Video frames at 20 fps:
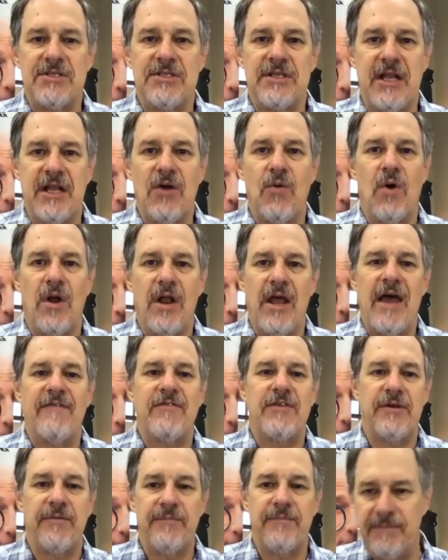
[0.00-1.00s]
They didn't want to have
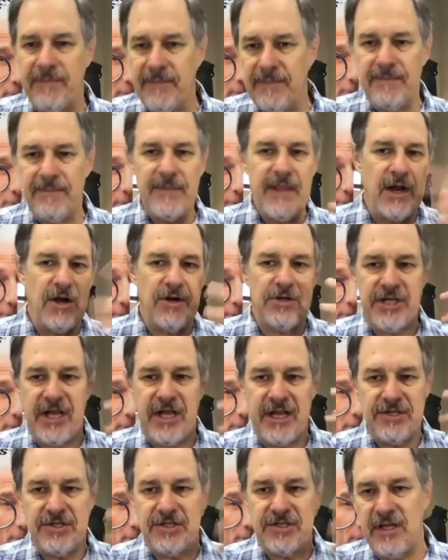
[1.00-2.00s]
to
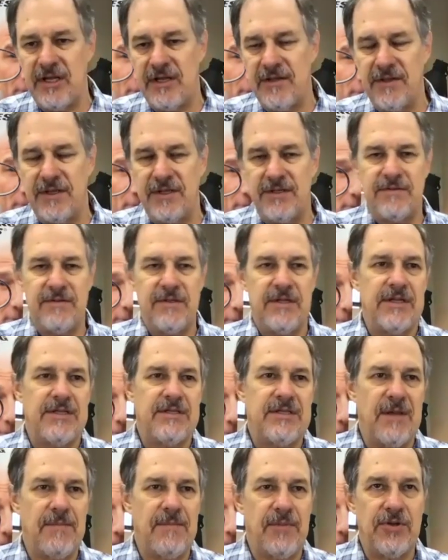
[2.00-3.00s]
interchange the
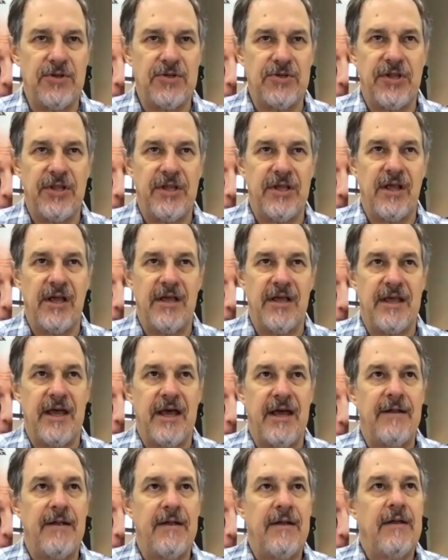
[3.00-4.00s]
temples or anything like
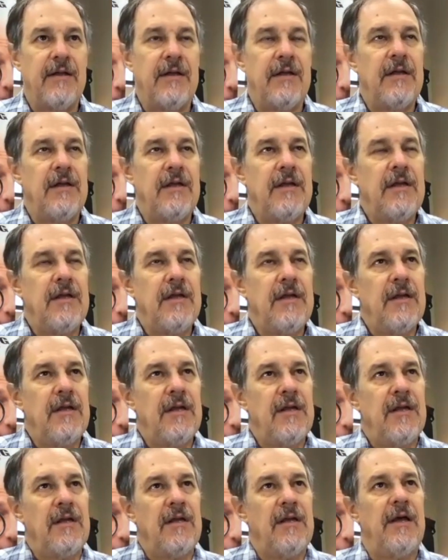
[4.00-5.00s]
that.
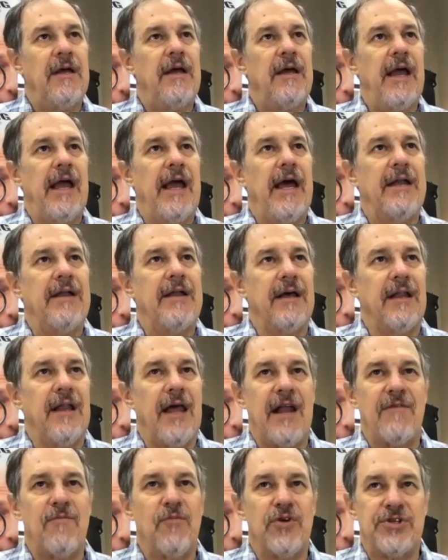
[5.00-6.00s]
And a lot of
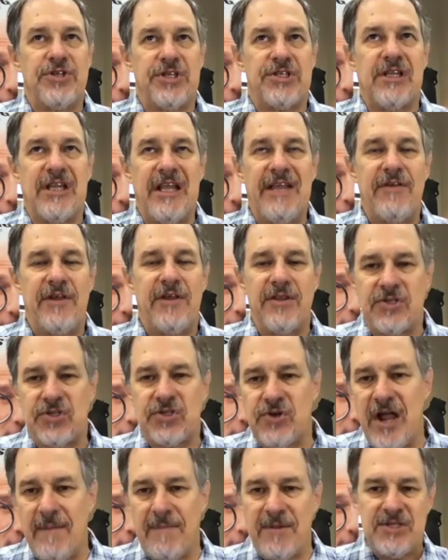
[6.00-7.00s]
them were just leaving the
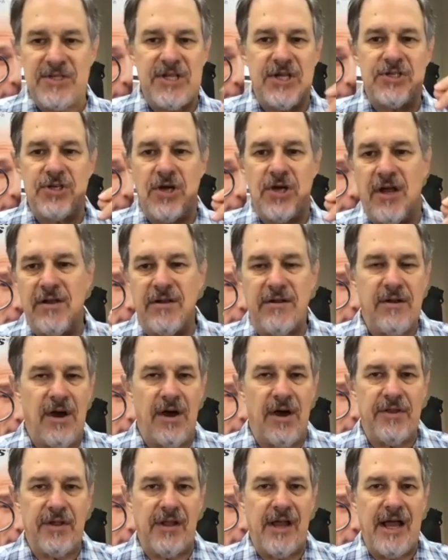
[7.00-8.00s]
strap and cinch on
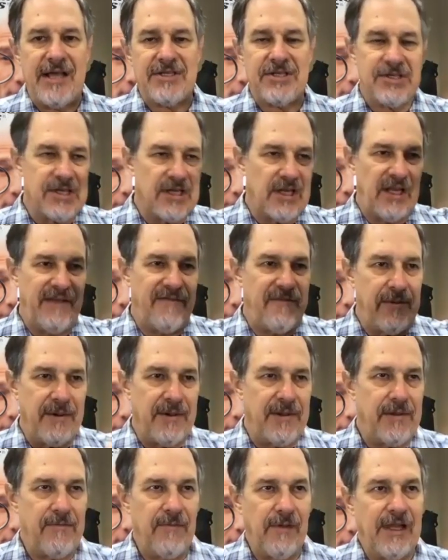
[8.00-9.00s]
the glasses and
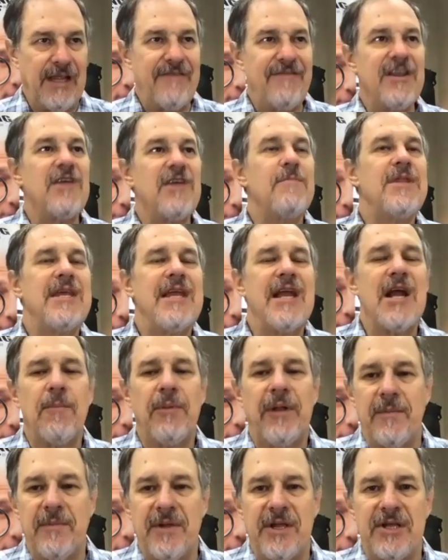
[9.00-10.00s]
leaving them in the
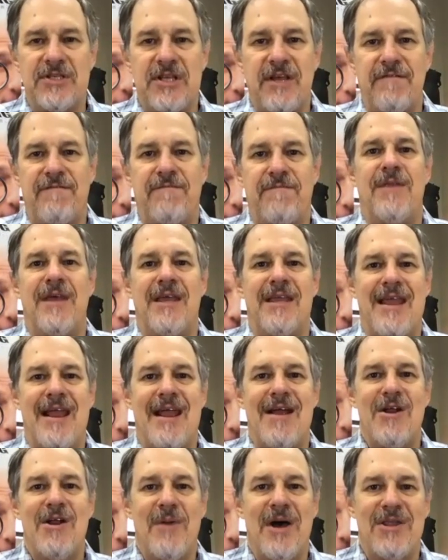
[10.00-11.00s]
airplane because they
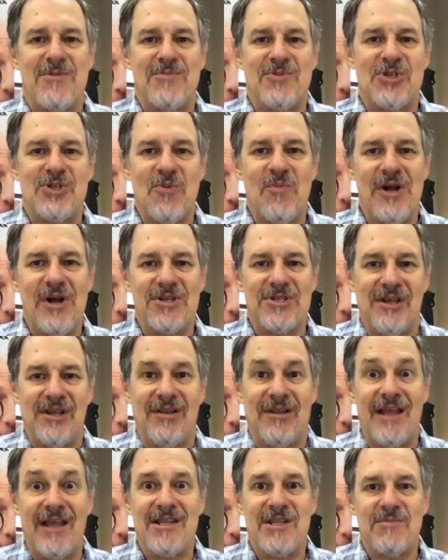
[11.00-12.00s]
cared about them so much. They
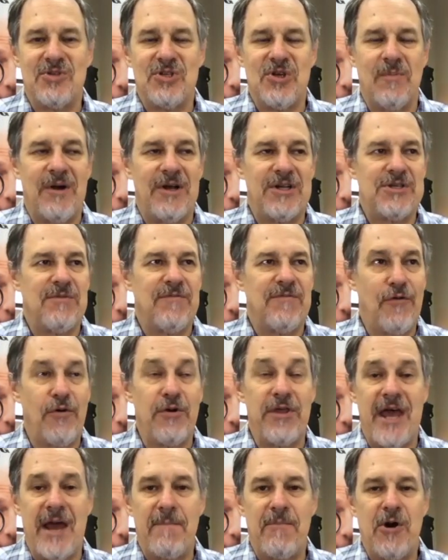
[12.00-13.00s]
liked them so much for
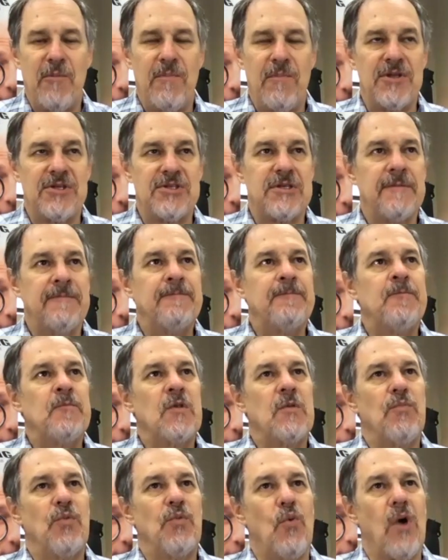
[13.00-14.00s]
that purpose.
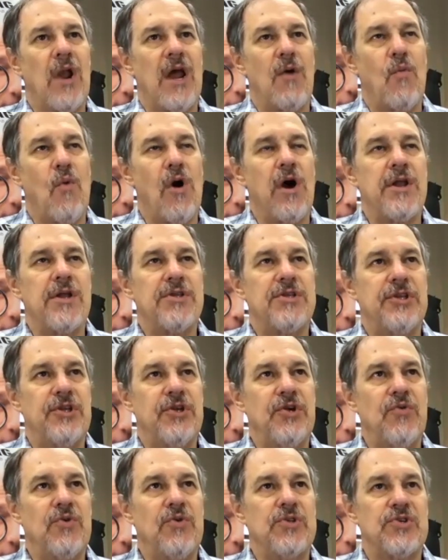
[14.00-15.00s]
What I wanted to do
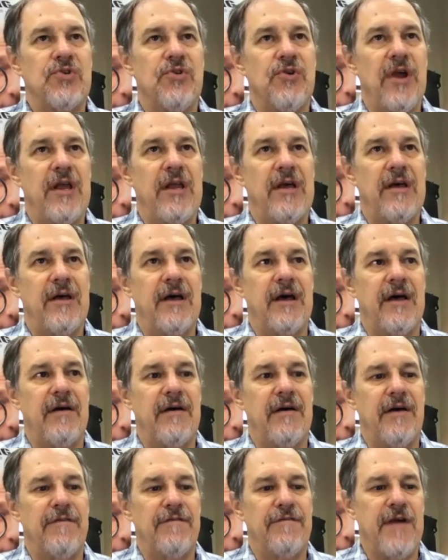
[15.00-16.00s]
was create
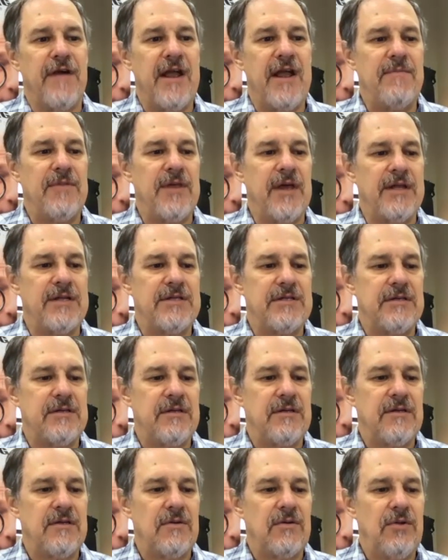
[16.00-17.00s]
a frame that
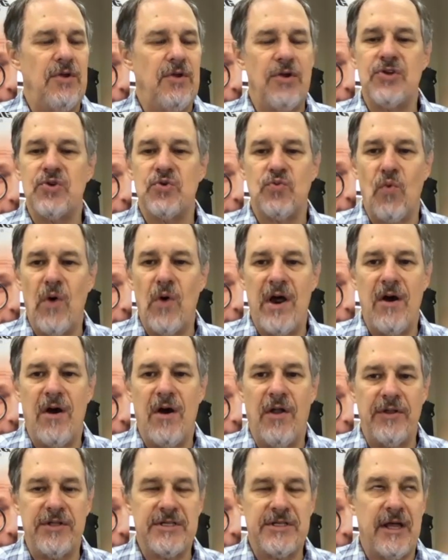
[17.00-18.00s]
you could just wear all
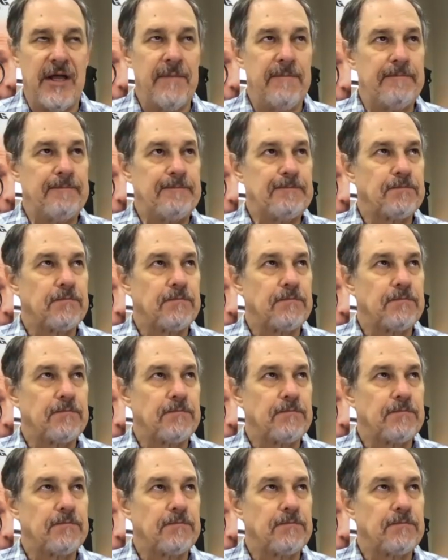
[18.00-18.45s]
the time.